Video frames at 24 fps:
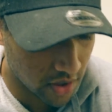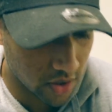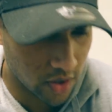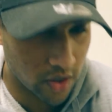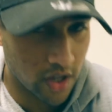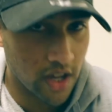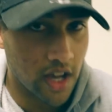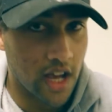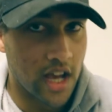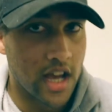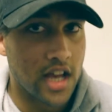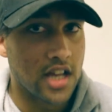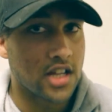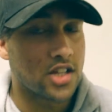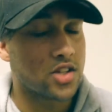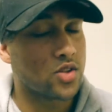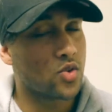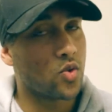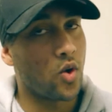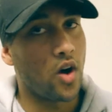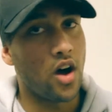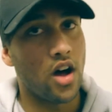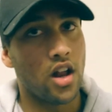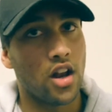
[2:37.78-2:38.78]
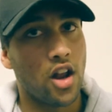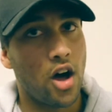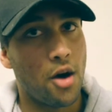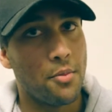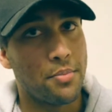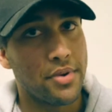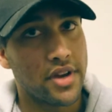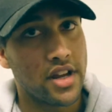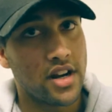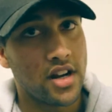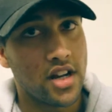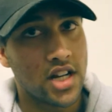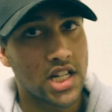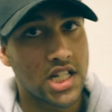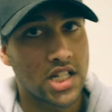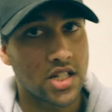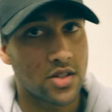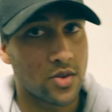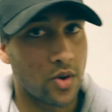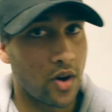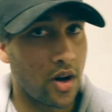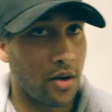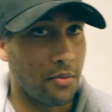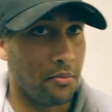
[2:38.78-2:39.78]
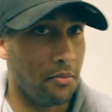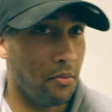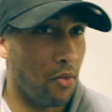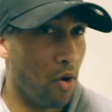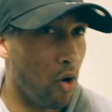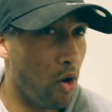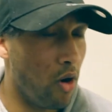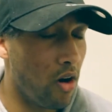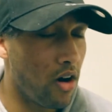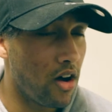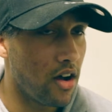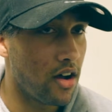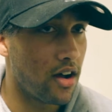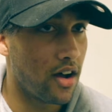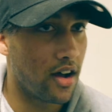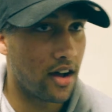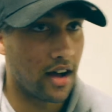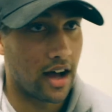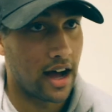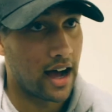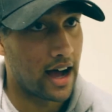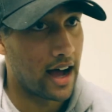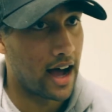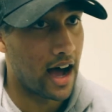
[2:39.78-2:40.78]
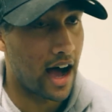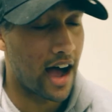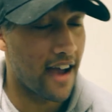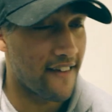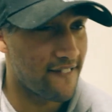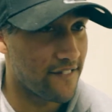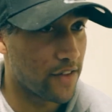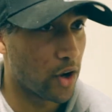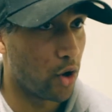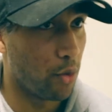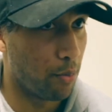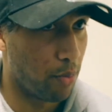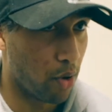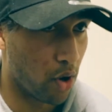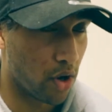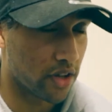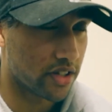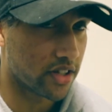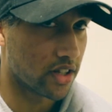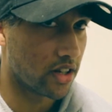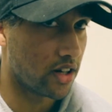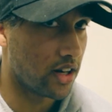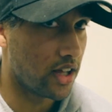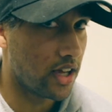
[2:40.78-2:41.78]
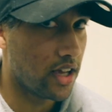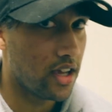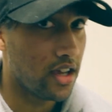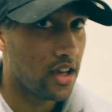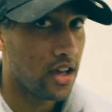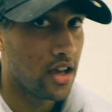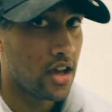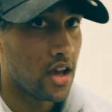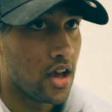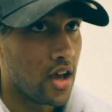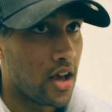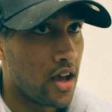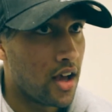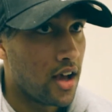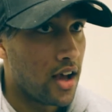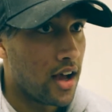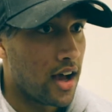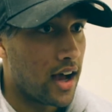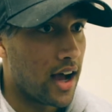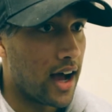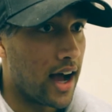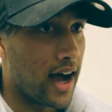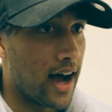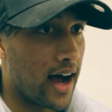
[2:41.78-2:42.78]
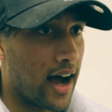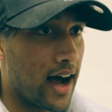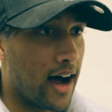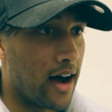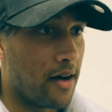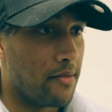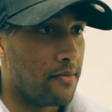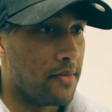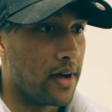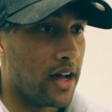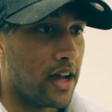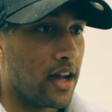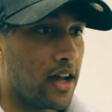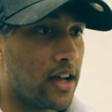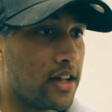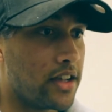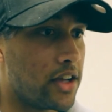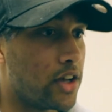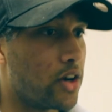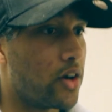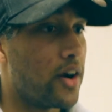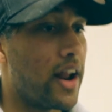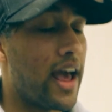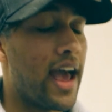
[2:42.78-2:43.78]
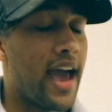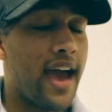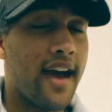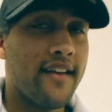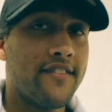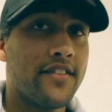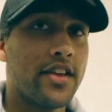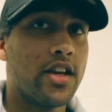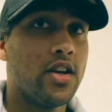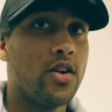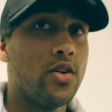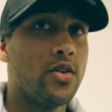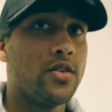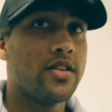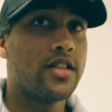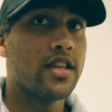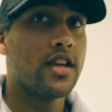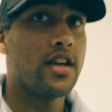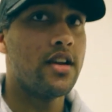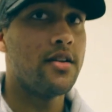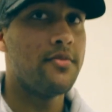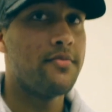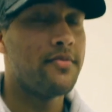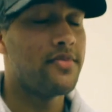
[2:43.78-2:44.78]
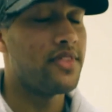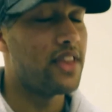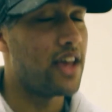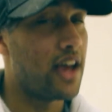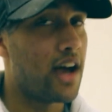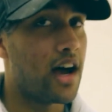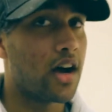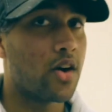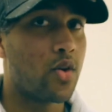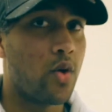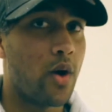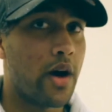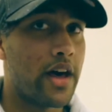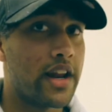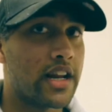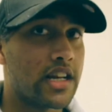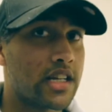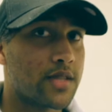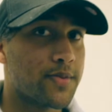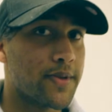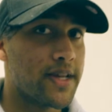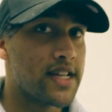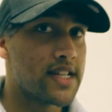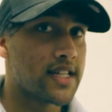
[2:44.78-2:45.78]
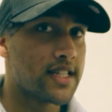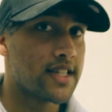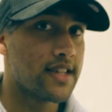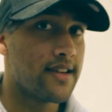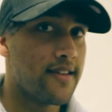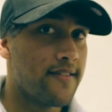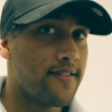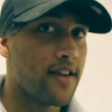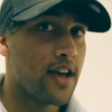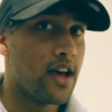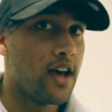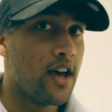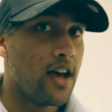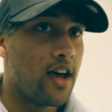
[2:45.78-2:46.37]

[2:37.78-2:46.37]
you squat a lot better, squat more, I feel personally. You don't have to use them, they are quite expensive,